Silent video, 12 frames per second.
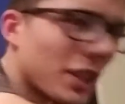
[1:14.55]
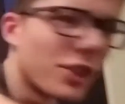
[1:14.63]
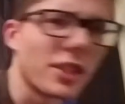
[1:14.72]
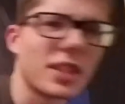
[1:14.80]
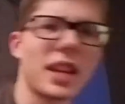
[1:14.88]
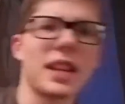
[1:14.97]

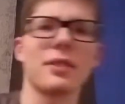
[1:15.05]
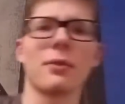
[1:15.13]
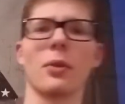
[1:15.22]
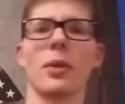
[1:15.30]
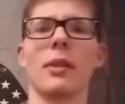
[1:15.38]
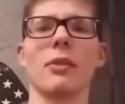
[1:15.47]
just in case,
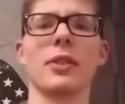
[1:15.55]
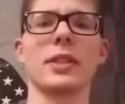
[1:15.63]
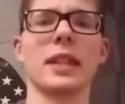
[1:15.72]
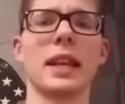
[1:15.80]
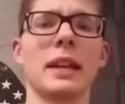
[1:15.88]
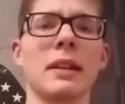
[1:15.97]
for whatever
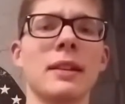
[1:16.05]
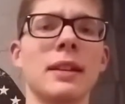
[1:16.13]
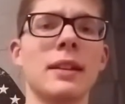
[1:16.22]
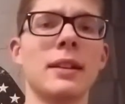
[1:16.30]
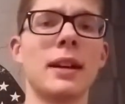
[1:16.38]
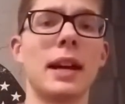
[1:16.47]
reason, like,
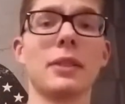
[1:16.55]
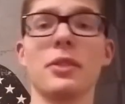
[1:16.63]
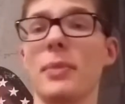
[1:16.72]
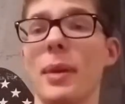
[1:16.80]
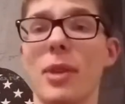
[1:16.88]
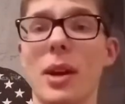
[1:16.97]
I lose
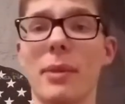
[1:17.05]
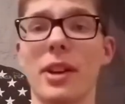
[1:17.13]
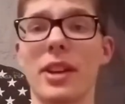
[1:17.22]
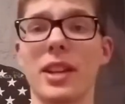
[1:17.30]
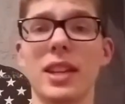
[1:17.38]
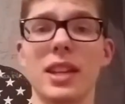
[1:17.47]
my
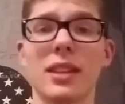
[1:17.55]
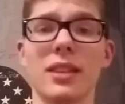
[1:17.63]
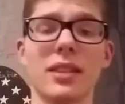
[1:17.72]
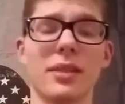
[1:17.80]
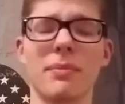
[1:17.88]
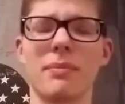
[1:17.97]
primary key,
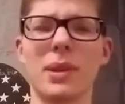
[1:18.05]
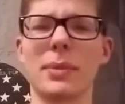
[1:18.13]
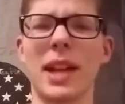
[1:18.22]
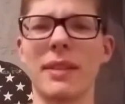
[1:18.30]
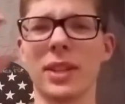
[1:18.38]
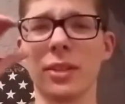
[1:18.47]
because people
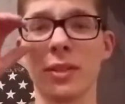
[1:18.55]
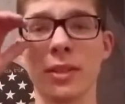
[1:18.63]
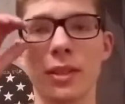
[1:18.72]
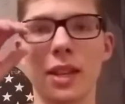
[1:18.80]
have those,